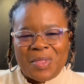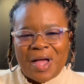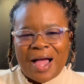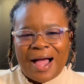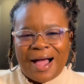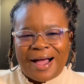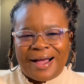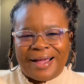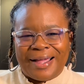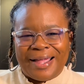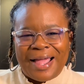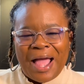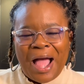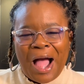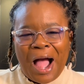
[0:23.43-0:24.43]
Hi,
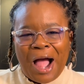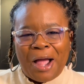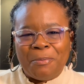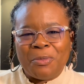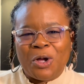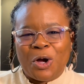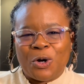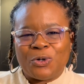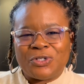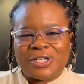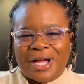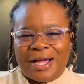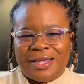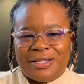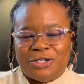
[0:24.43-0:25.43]
I'm Coach
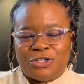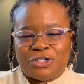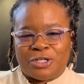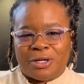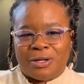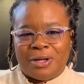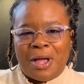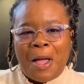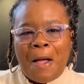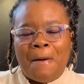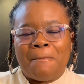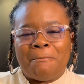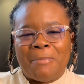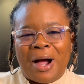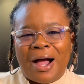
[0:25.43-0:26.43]
Aisha.
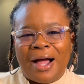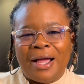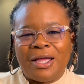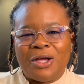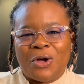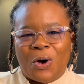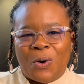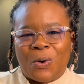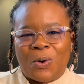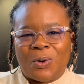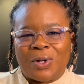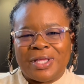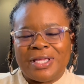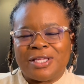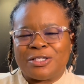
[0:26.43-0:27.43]
My
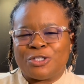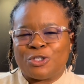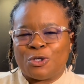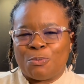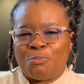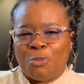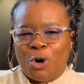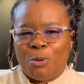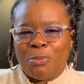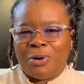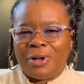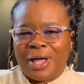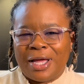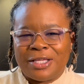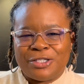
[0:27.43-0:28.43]
goal is to
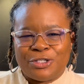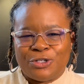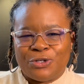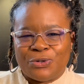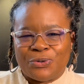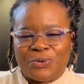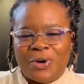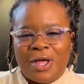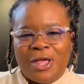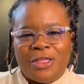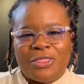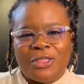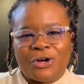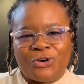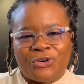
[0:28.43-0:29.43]
mobilize you,
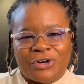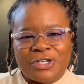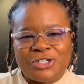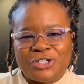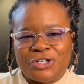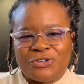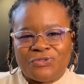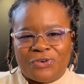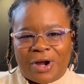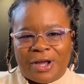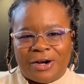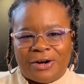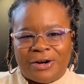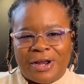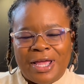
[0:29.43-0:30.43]
the Christian
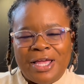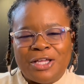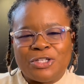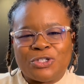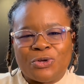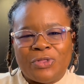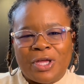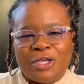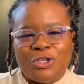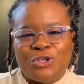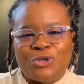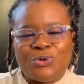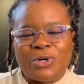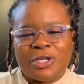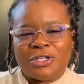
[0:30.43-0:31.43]
writer, so that
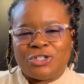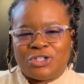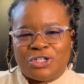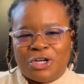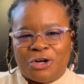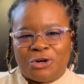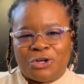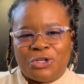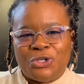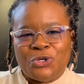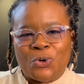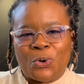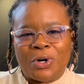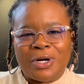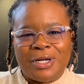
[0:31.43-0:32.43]
you can share
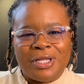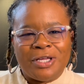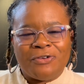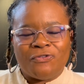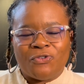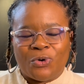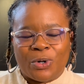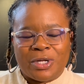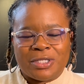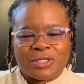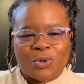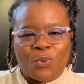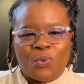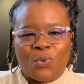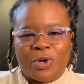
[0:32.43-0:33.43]
your unique voice
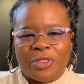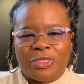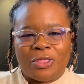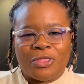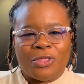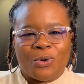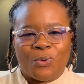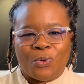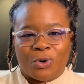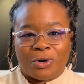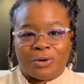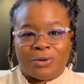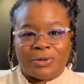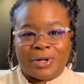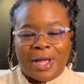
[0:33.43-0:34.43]
with the
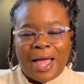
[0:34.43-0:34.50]
world.